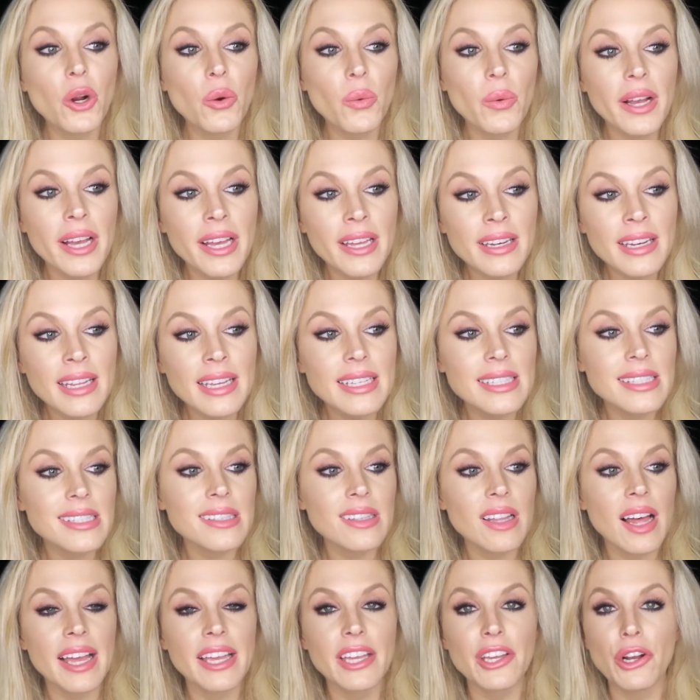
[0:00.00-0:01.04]
Corinne is
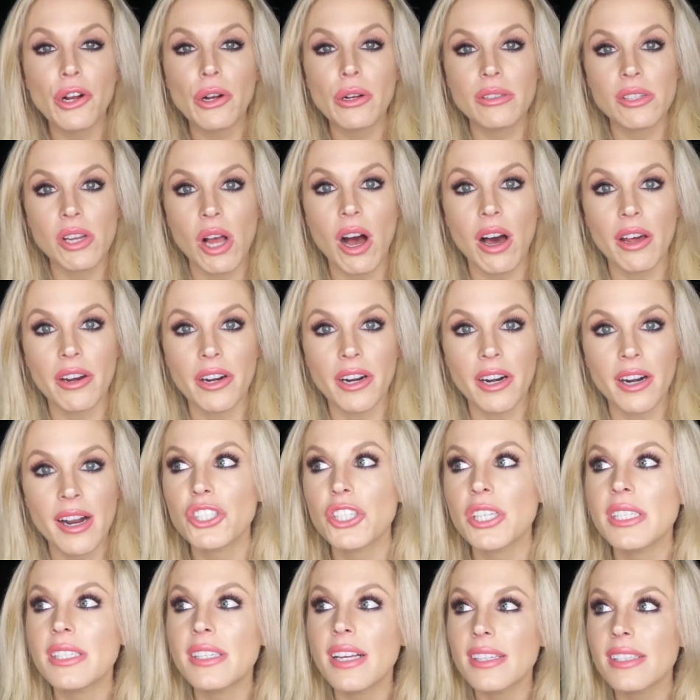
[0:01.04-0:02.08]
like her daughter.
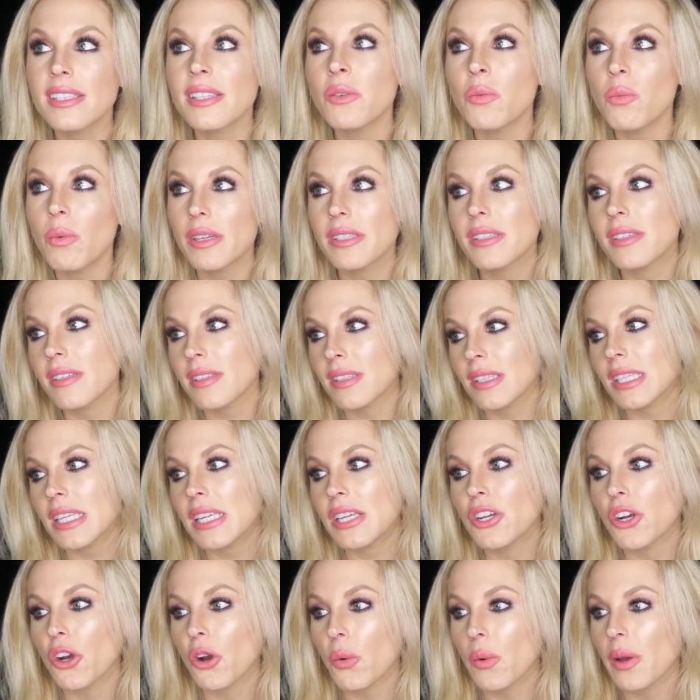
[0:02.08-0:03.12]
She doesn't want to
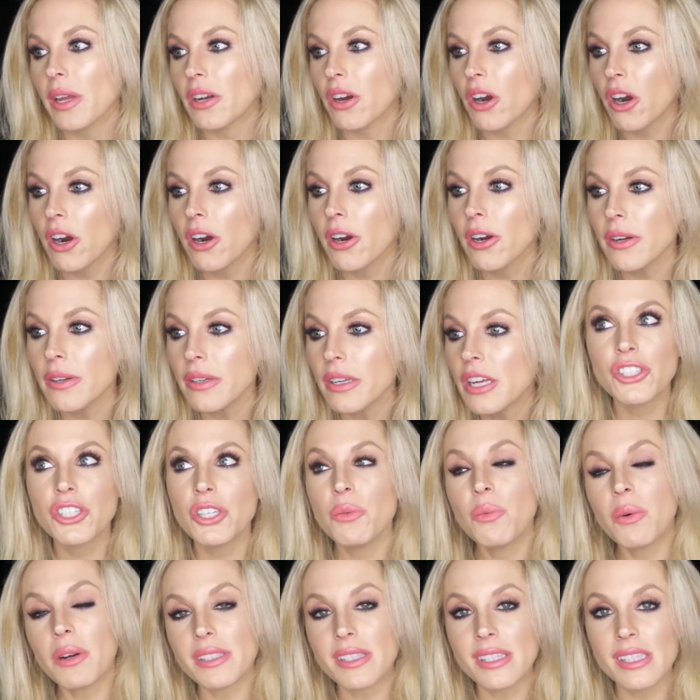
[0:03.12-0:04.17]
see Corinne hurt.
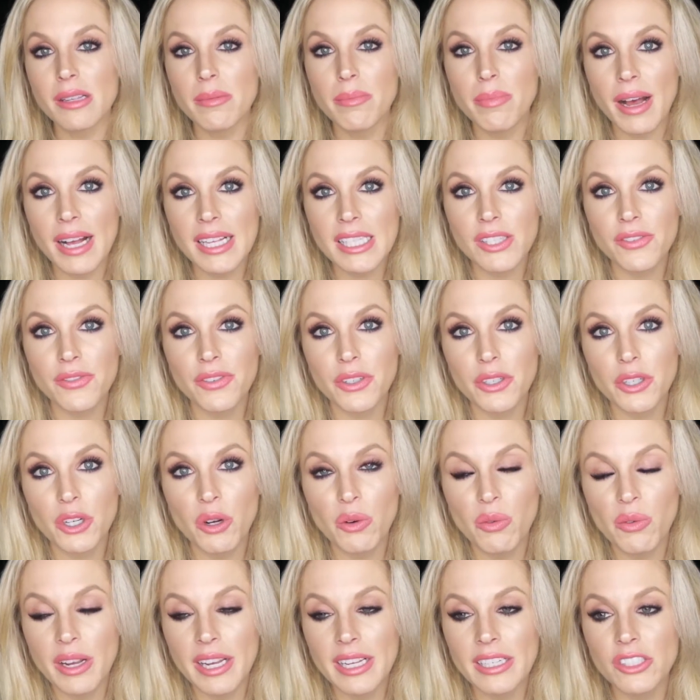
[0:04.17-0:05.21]
She wants the best for
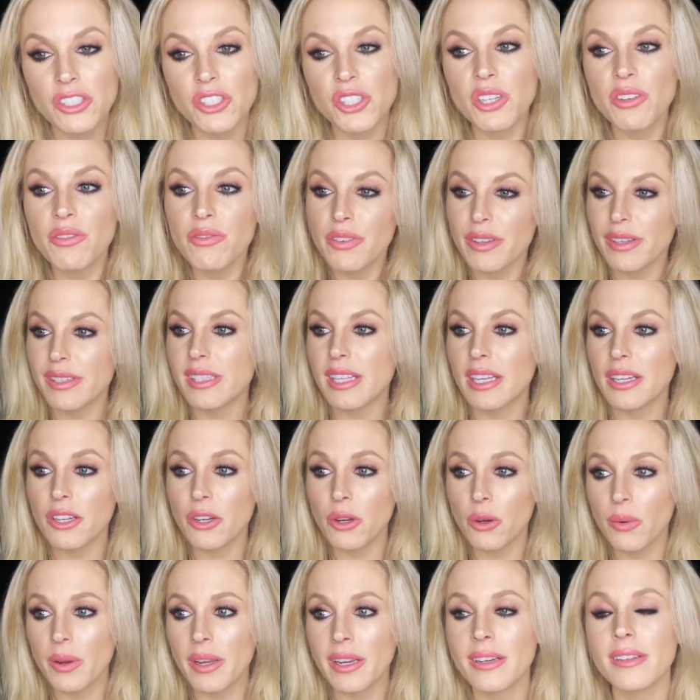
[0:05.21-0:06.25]
Corinne. She feels that
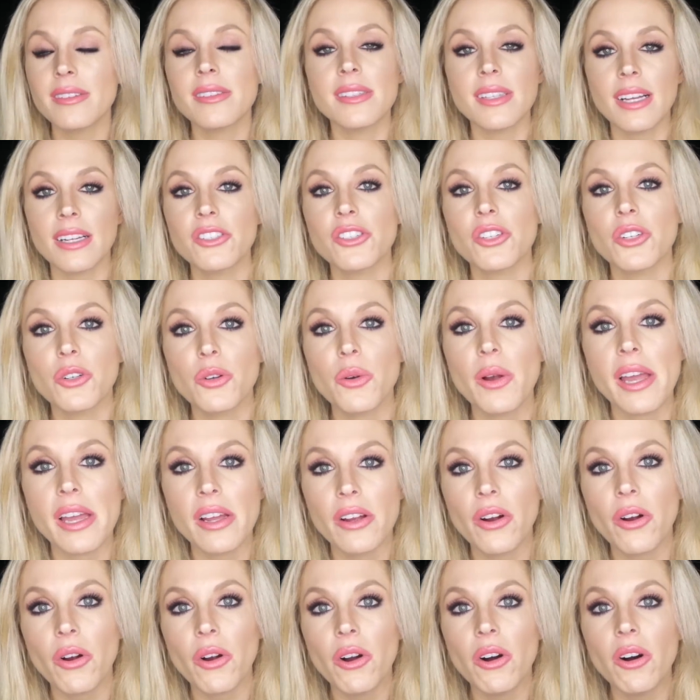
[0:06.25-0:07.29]
Corinne is such a
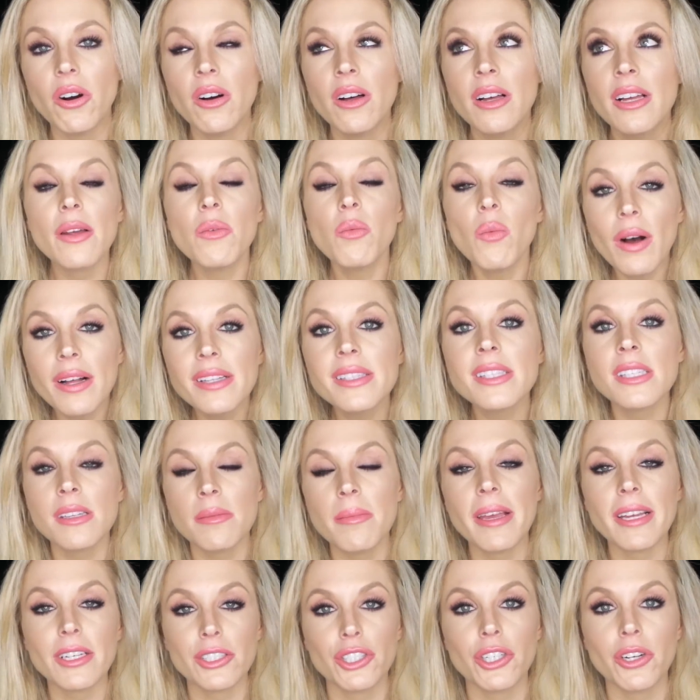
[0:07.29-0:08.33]
great girl and wants to
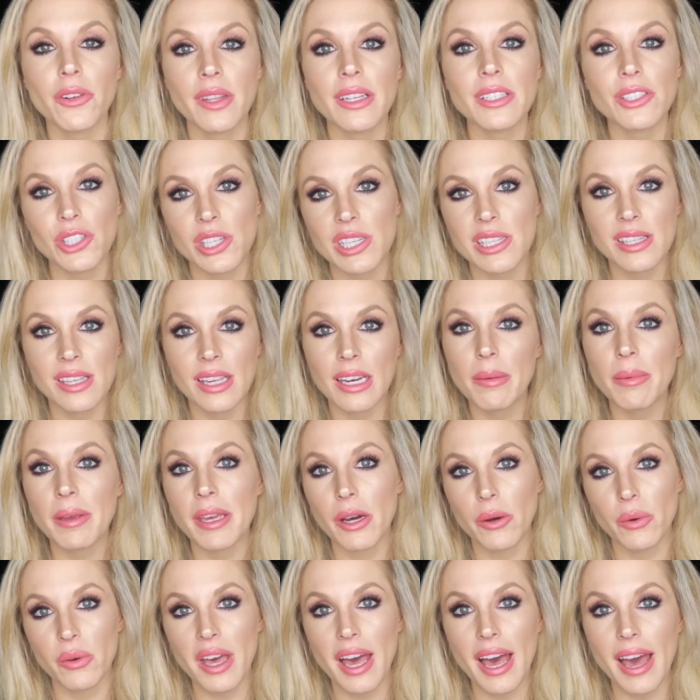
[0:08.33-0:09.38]
make sure that she's gonna
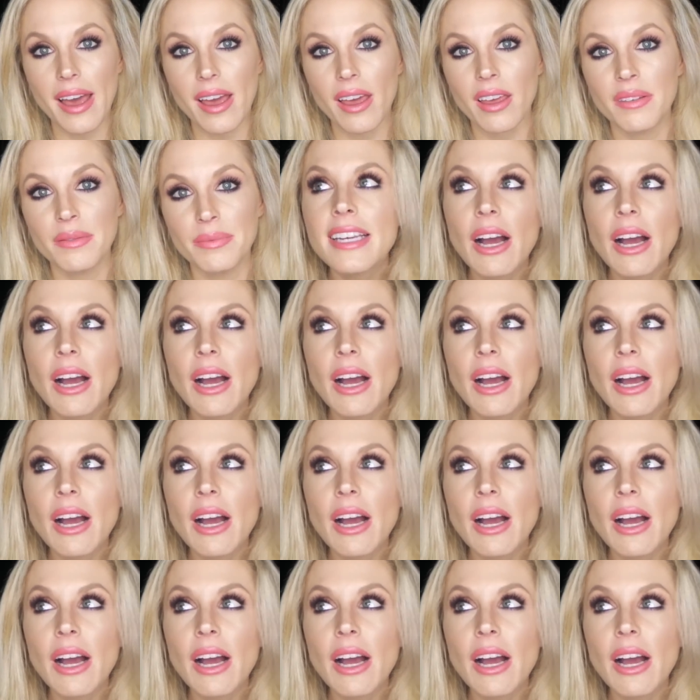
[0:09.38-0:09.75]
be okay.